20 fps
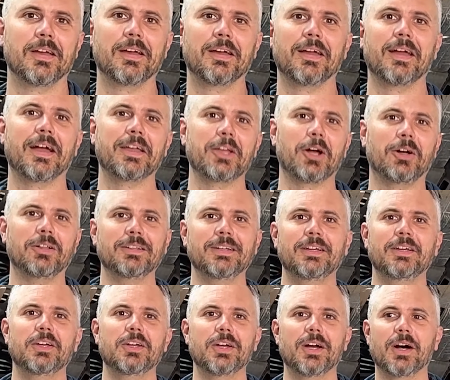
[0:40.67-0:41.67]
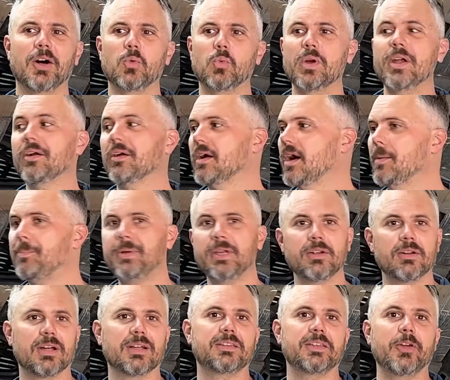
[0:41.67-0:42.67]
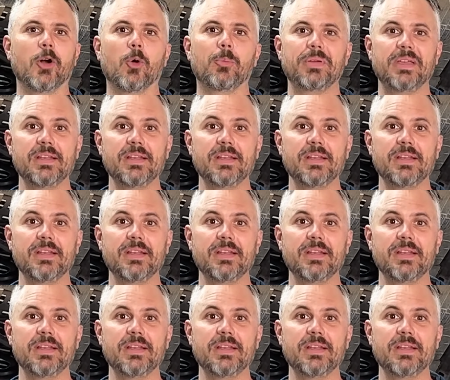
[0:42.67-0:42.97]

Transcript: Hey y'all, we're up here at the OP